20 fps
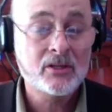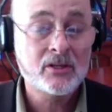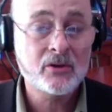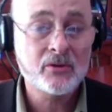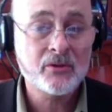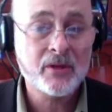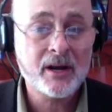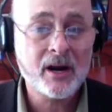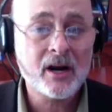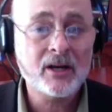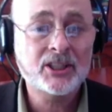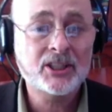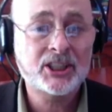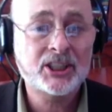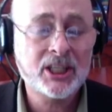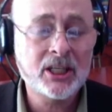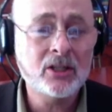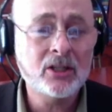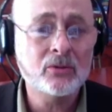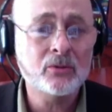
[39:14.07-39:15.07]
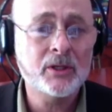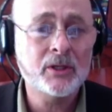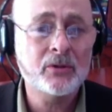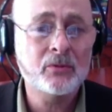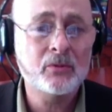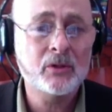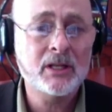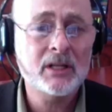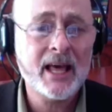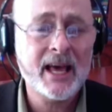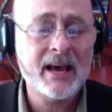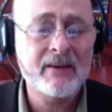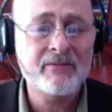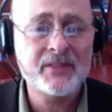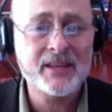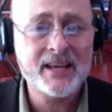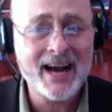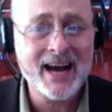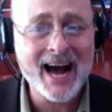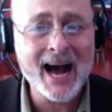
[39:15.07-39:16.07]
so that our children will have
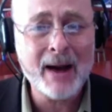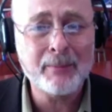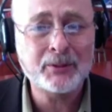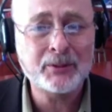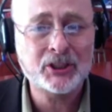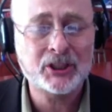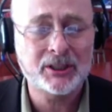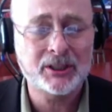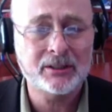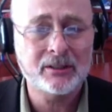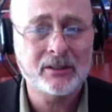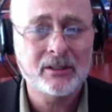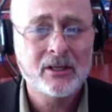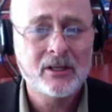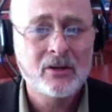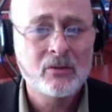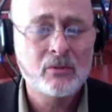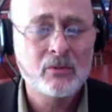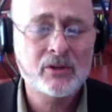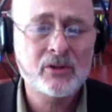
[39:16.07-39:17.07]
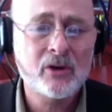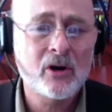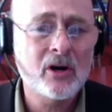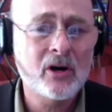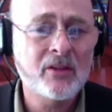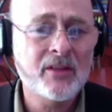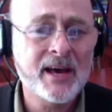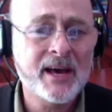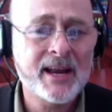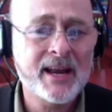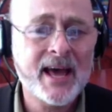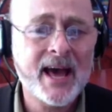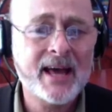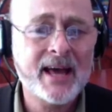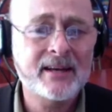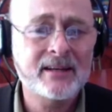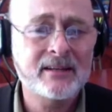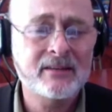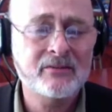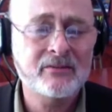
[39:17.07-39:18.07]
the option with all that
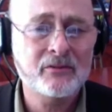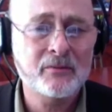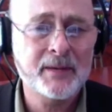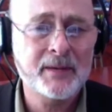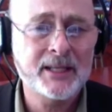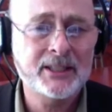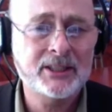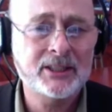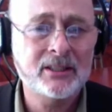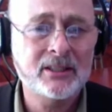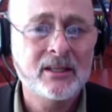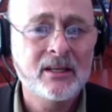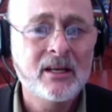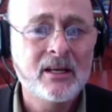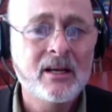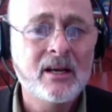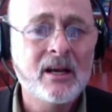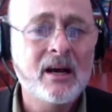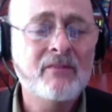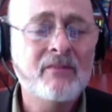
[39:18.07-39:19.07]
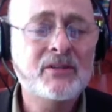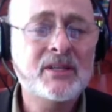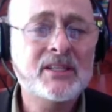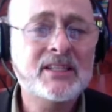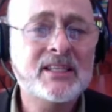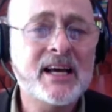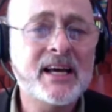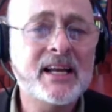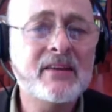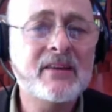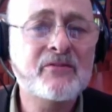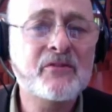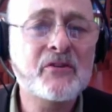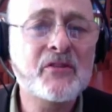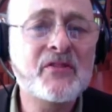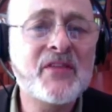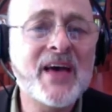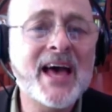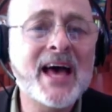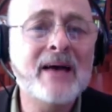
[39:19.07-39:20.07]
added information, of deciding for
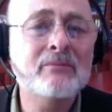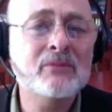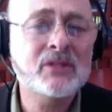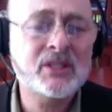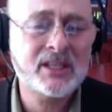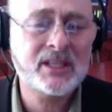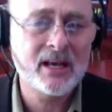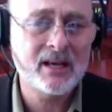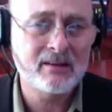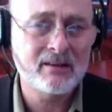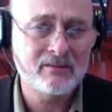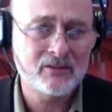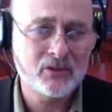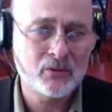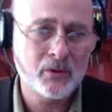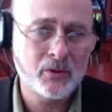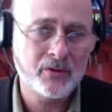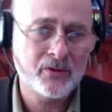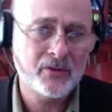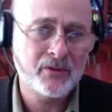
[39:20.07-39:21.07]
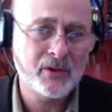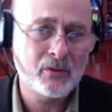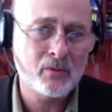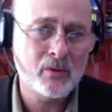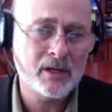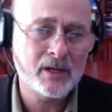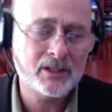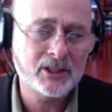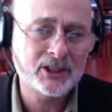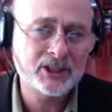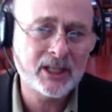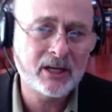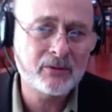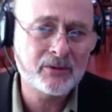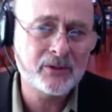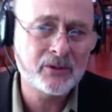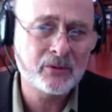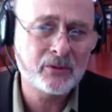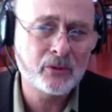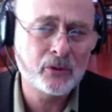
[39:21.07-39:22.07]
themselves whether they want to shout
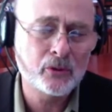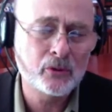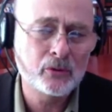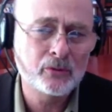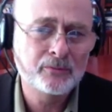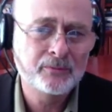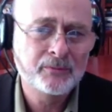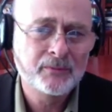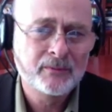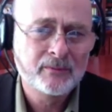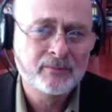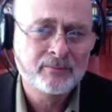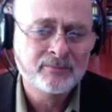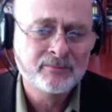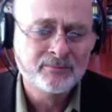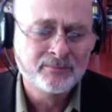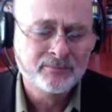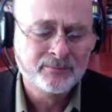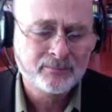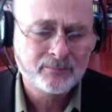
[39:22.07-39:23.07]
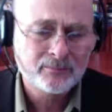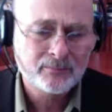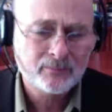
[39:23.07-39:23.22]
yoo-hoo. I'll yeah, tell seems, you why.